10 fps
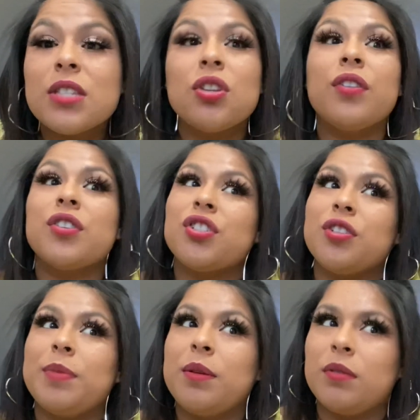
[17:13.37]
so there
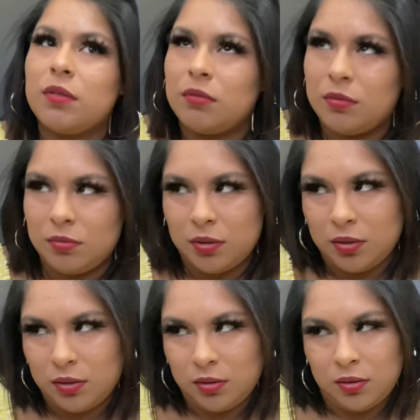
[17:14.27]
should be one going up
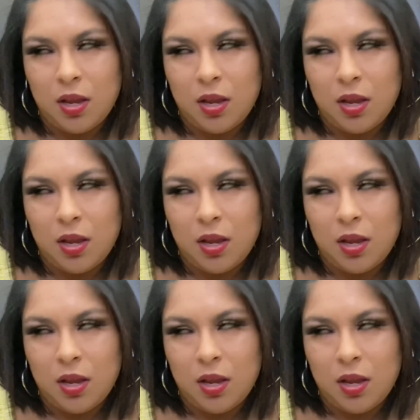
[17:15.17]
today.